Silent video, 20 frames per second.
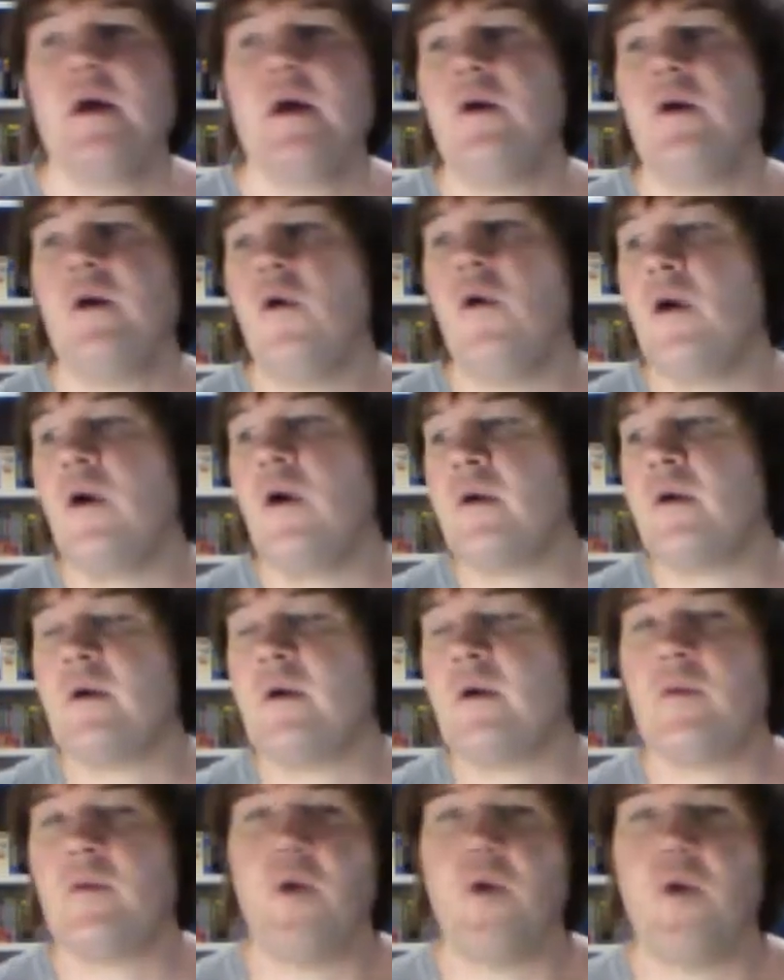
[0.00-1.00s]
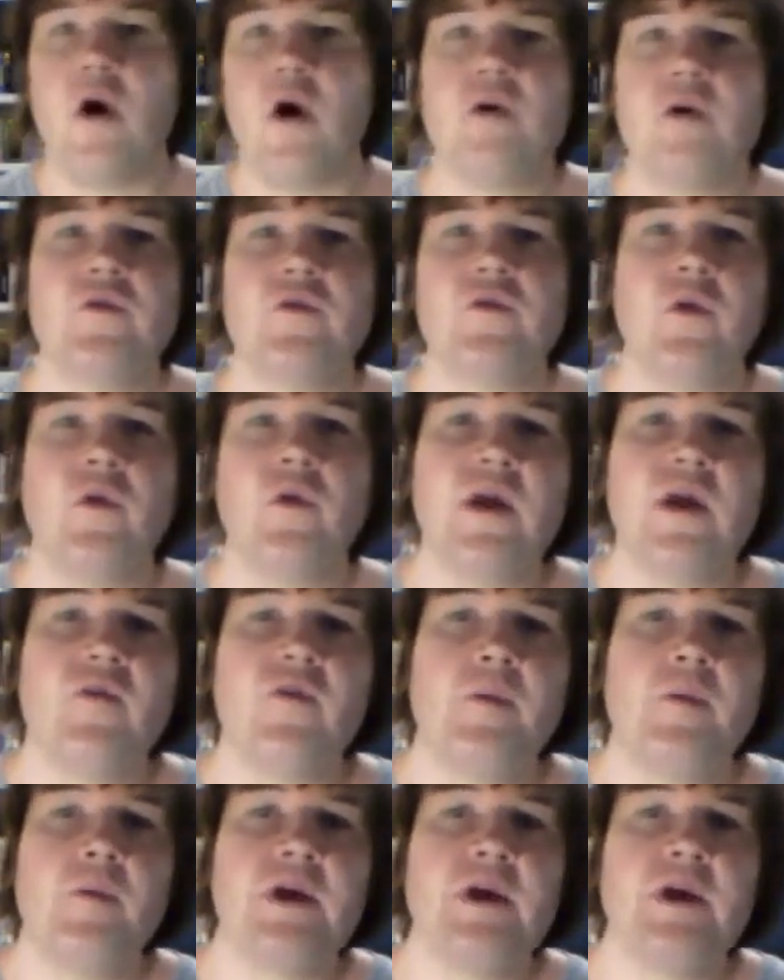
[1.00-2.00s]
or bars or
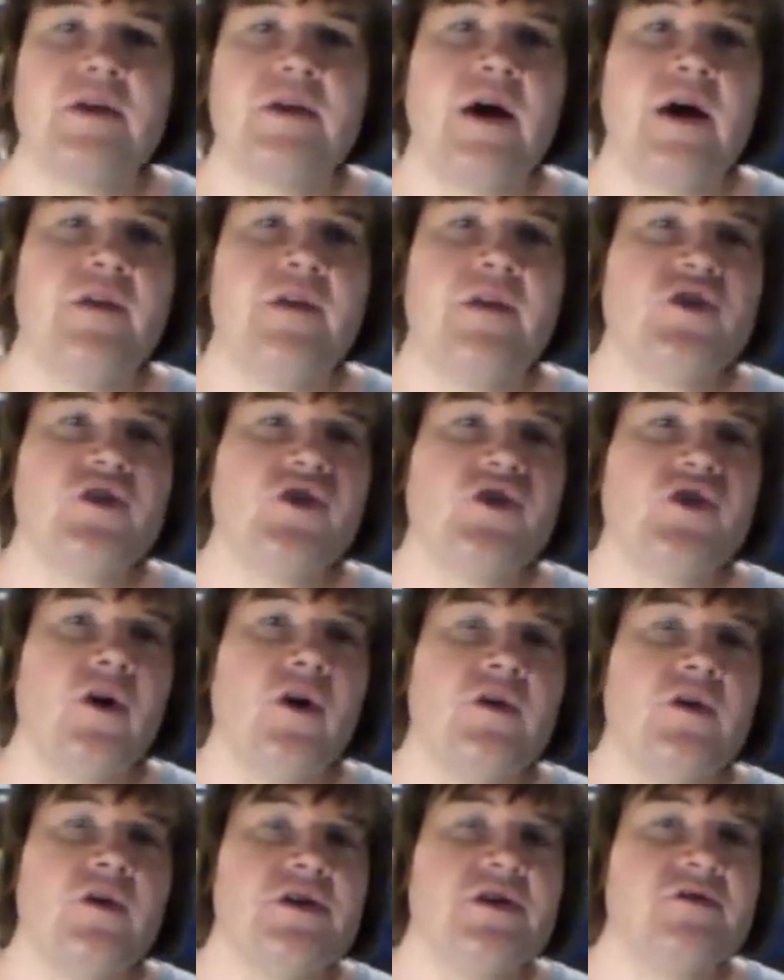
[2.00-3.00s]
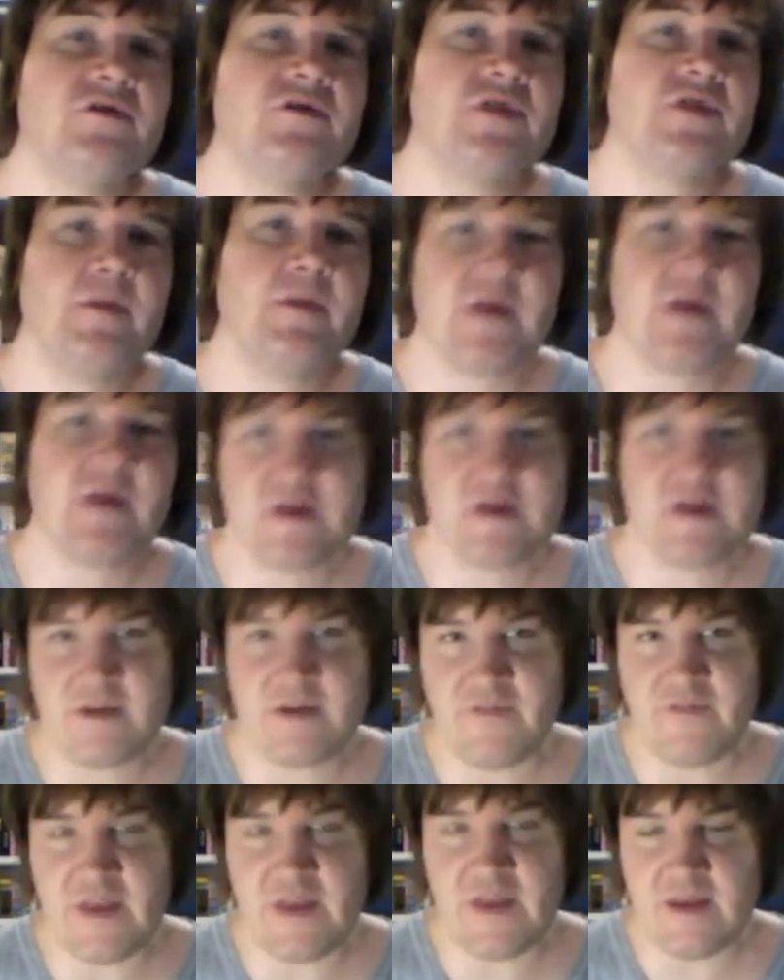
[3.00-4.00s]
whatever, but this show is interesting because
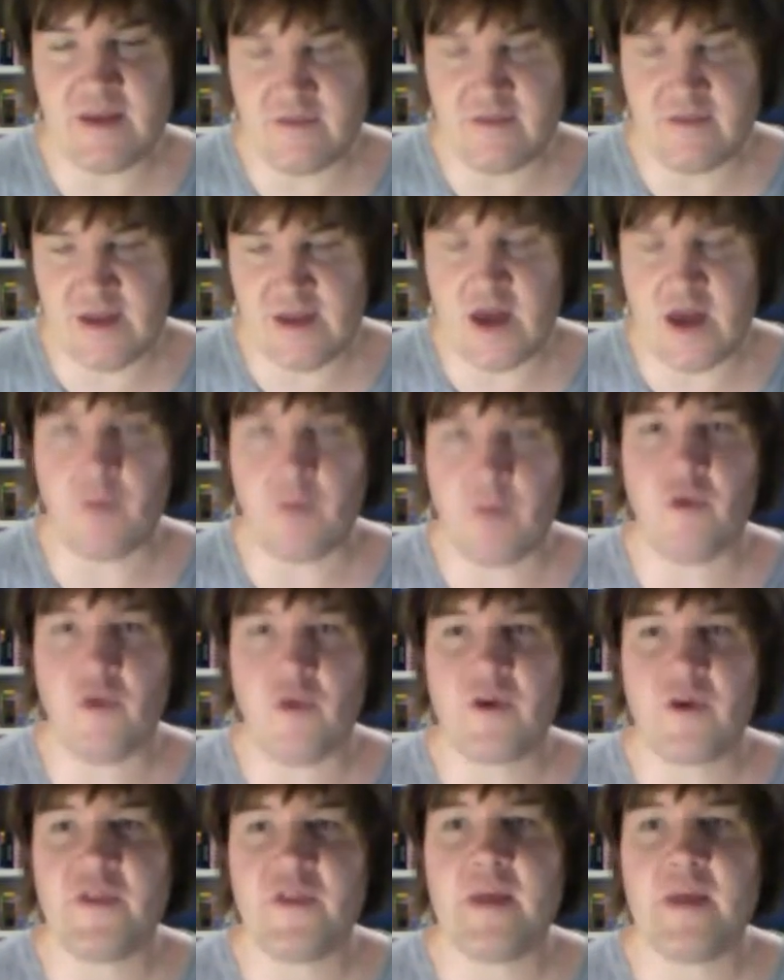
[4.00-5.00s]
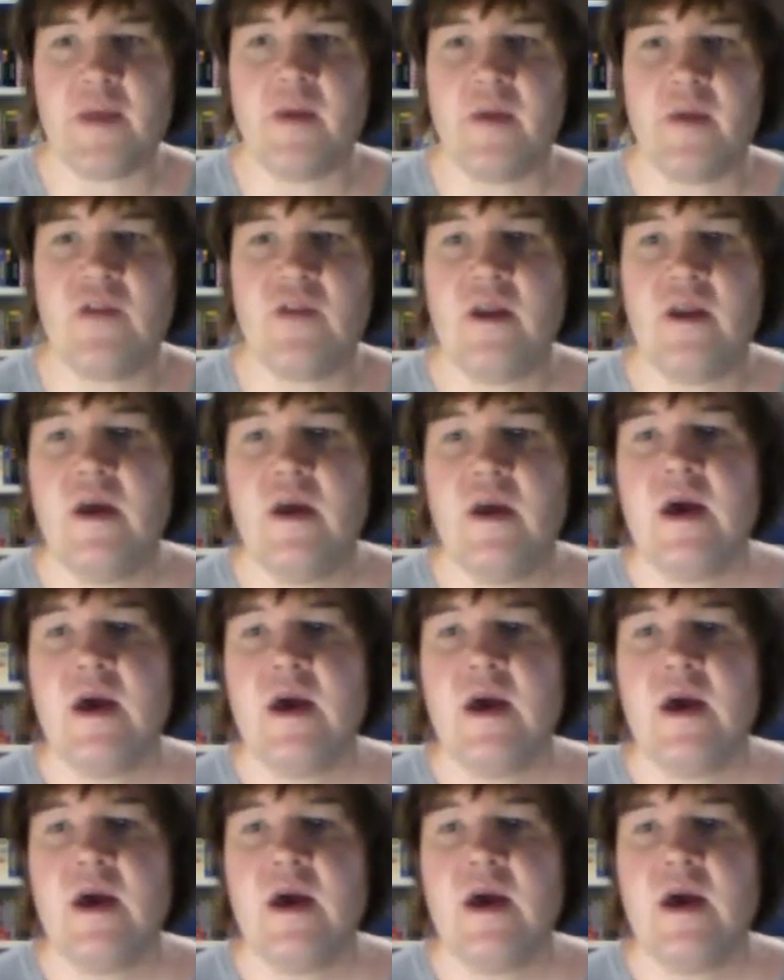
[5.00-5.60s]
of the airport theme of it.